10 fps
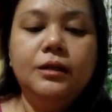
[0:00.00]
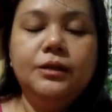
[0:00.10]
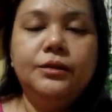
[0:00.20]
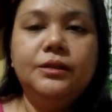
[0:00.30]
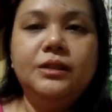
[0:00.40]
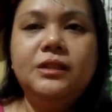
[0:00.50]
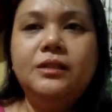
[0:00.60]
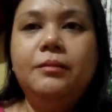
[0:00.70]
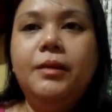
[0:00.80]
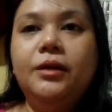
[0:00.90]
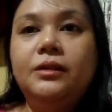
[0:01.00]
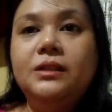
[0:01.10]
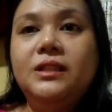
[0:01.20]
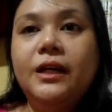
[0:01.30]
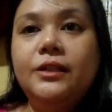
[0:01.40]
So this is about the
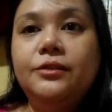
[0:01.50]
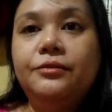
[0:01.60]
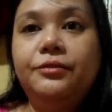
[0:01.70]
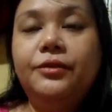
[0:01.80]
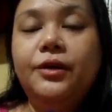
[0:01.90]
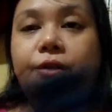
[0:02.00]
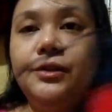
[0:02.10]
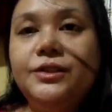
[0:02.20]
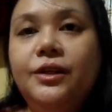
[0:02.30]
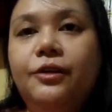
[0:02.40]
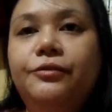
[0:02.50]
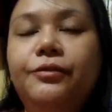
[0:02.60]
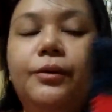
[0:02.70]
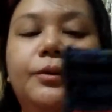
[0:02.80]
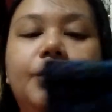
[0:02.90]
size of her cell
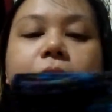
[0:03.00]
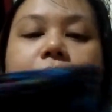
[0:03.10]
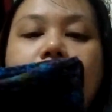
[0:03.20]
phone,